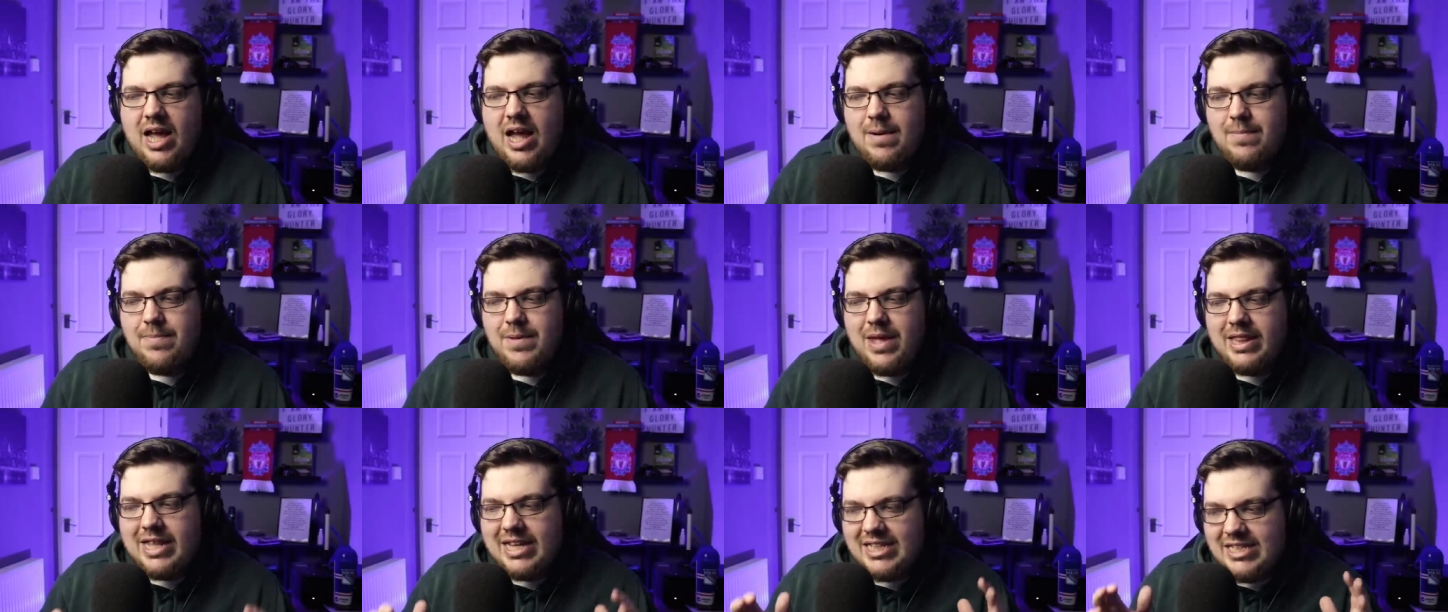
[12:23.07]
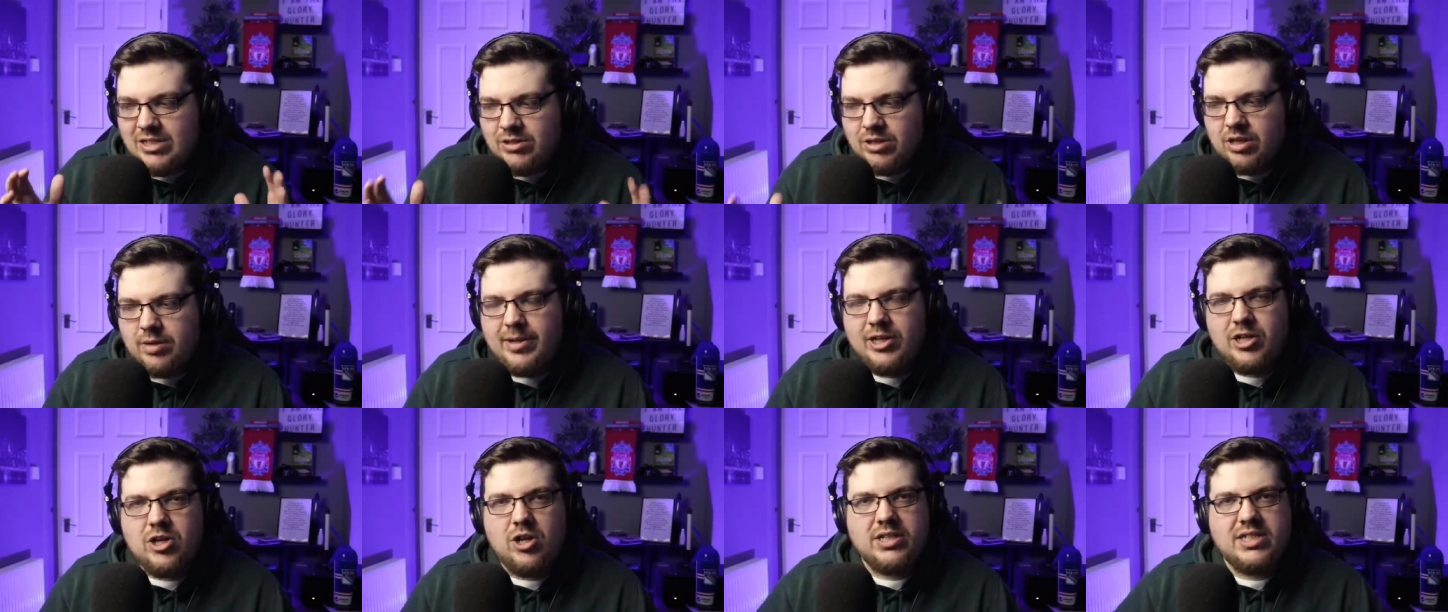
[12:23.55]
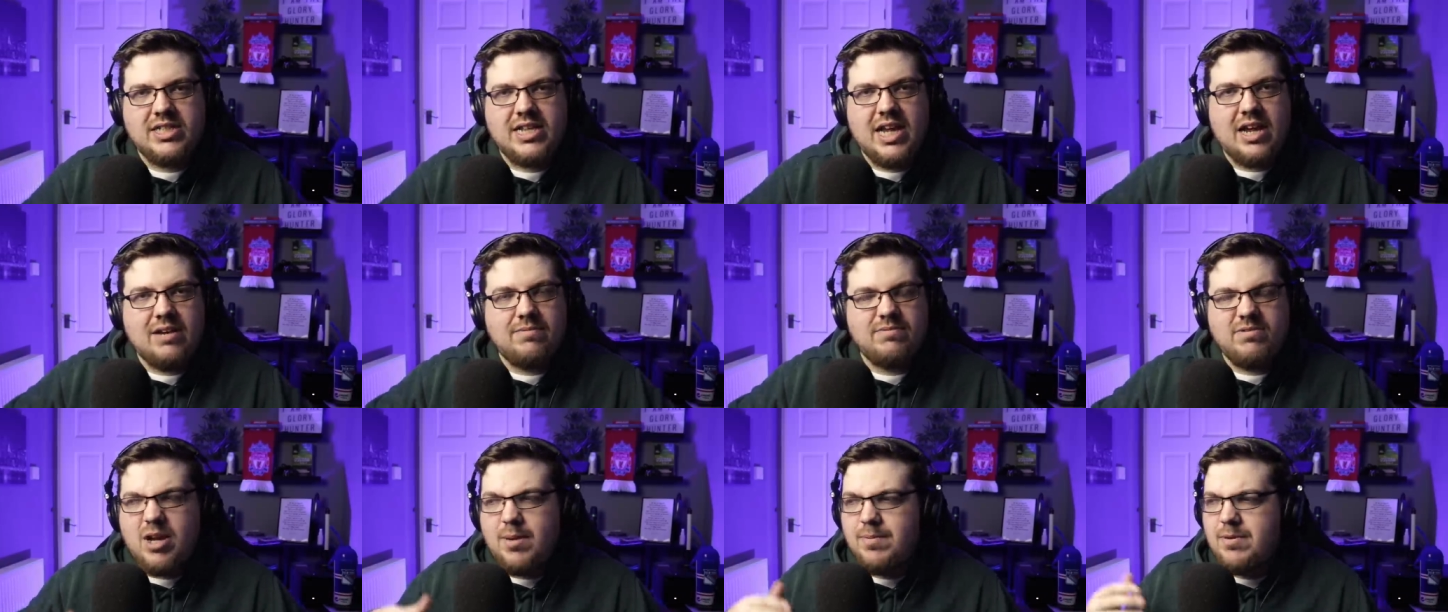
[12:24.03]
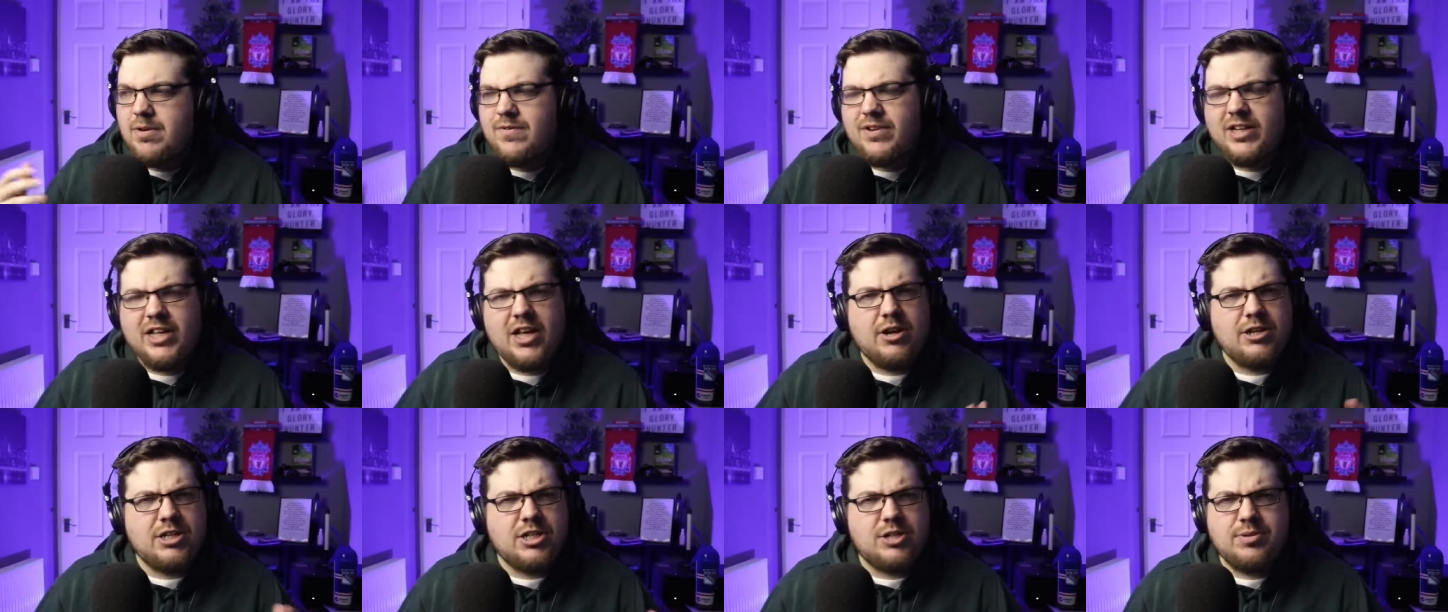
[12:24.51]
Um, and there's still going to be content, a couple of
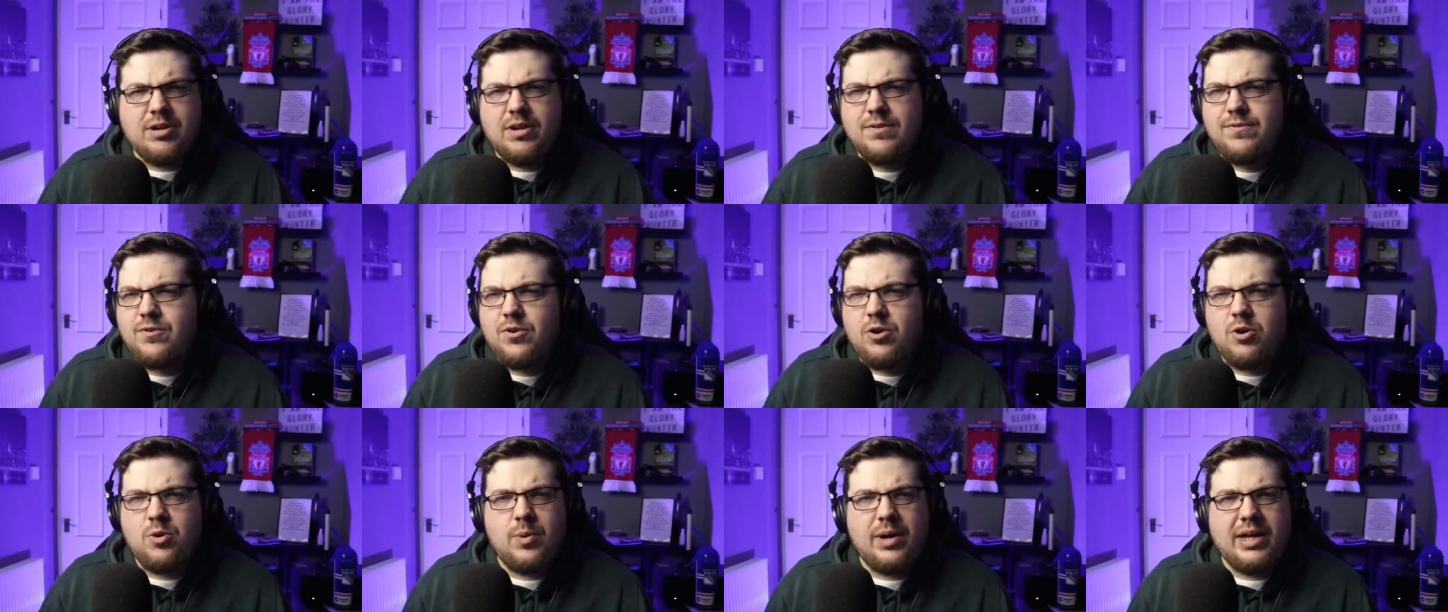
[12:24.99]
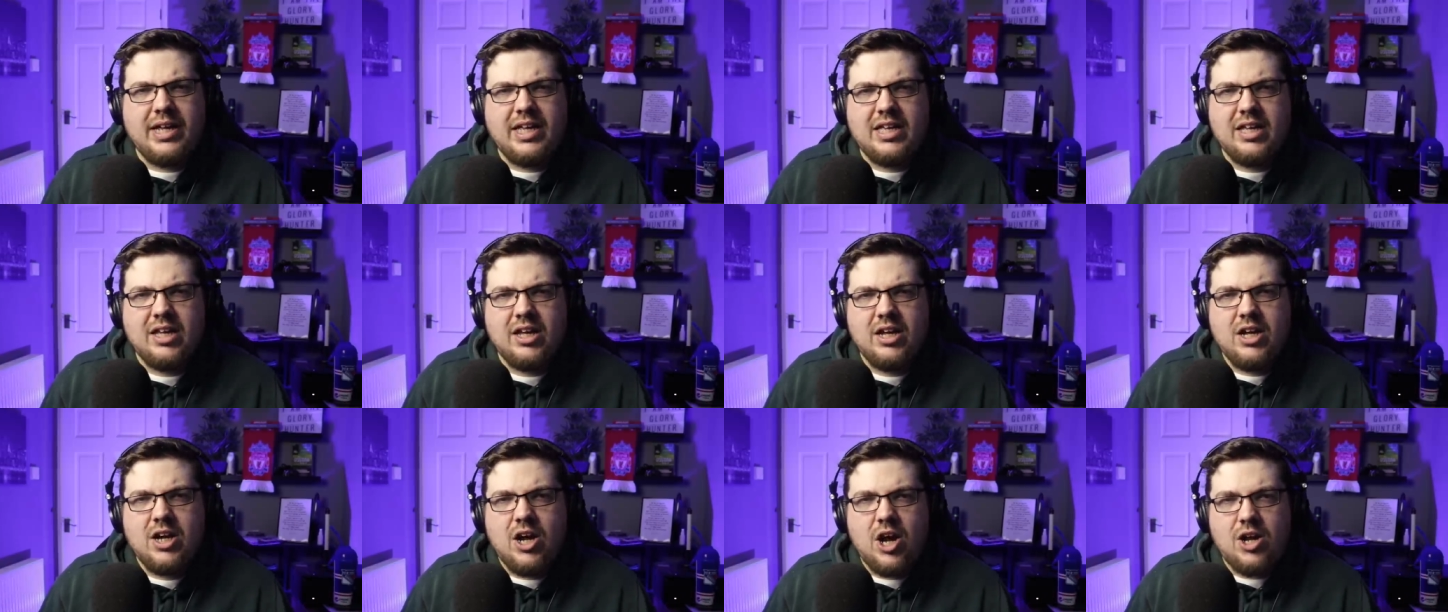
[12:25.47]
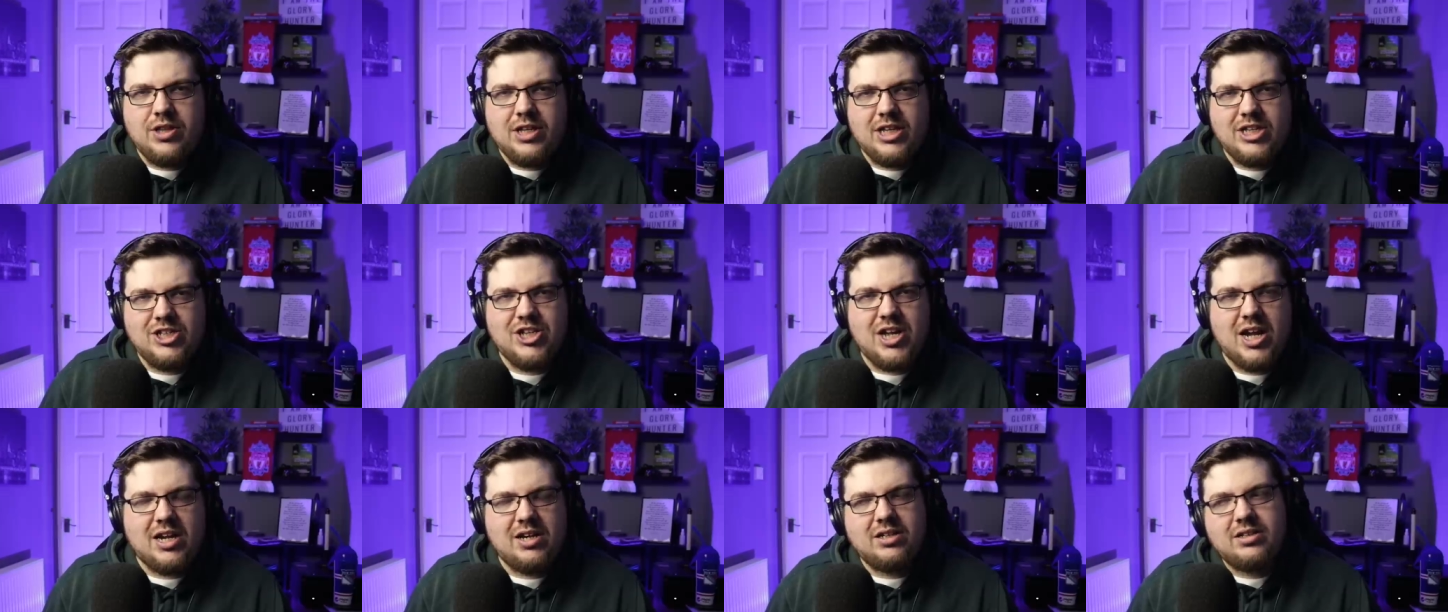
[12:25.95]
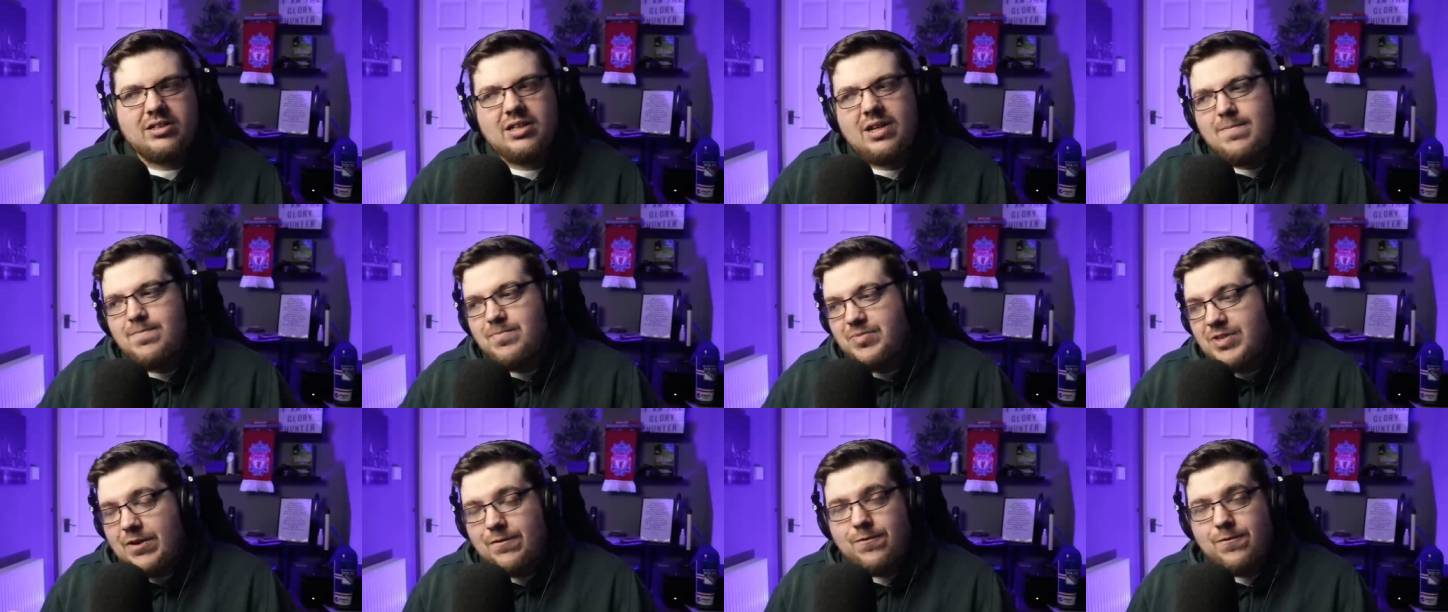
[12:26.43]
videos, three or four a week on this channel,